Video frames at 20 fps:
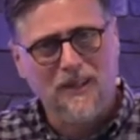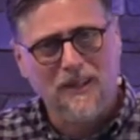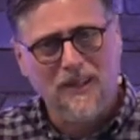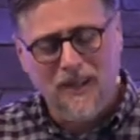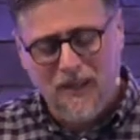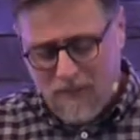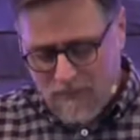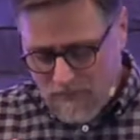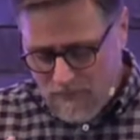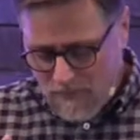
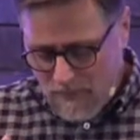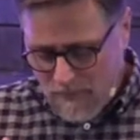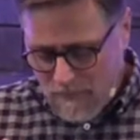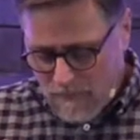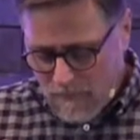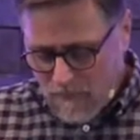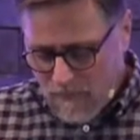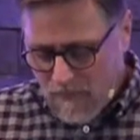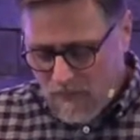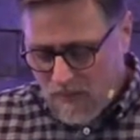love
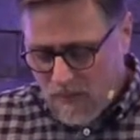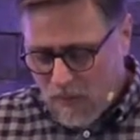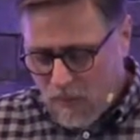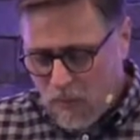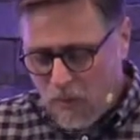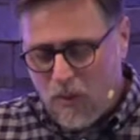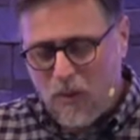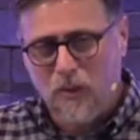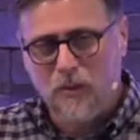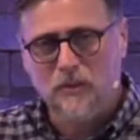the
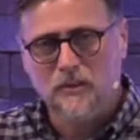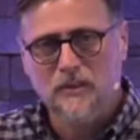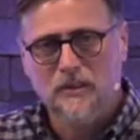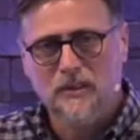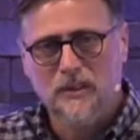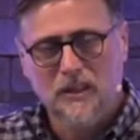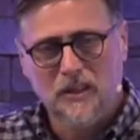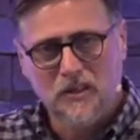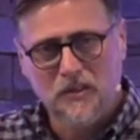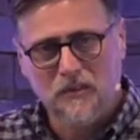world.
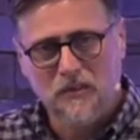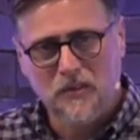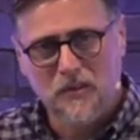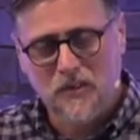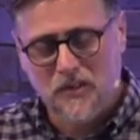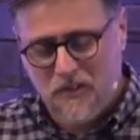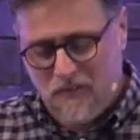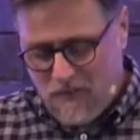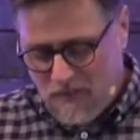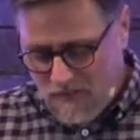Here's
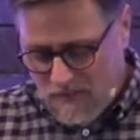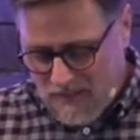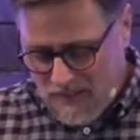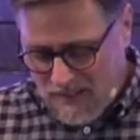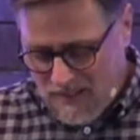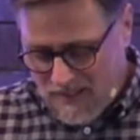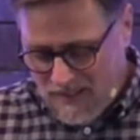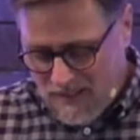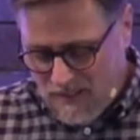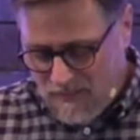verses
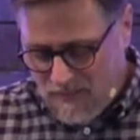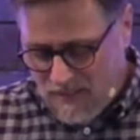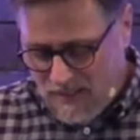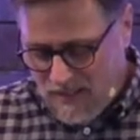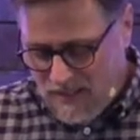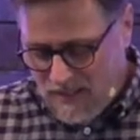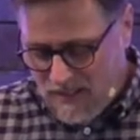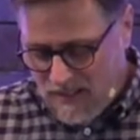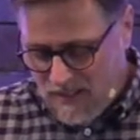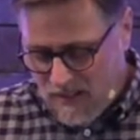15 to
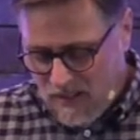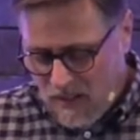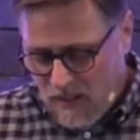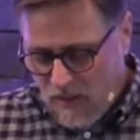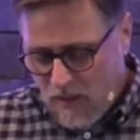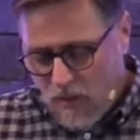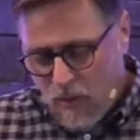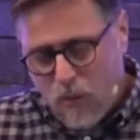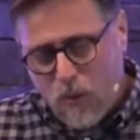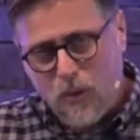17.
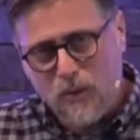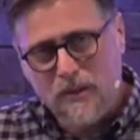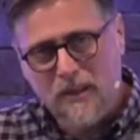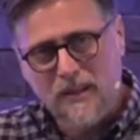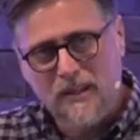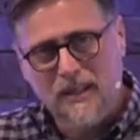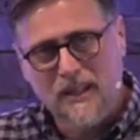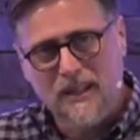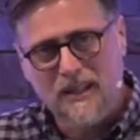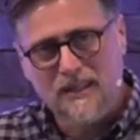Or the
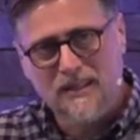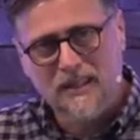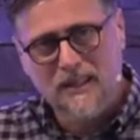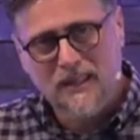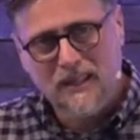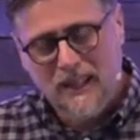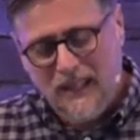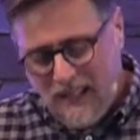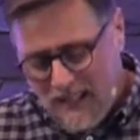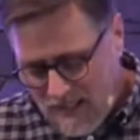things
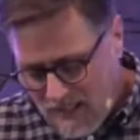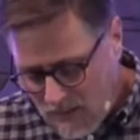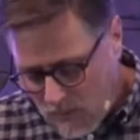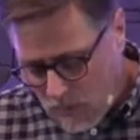in the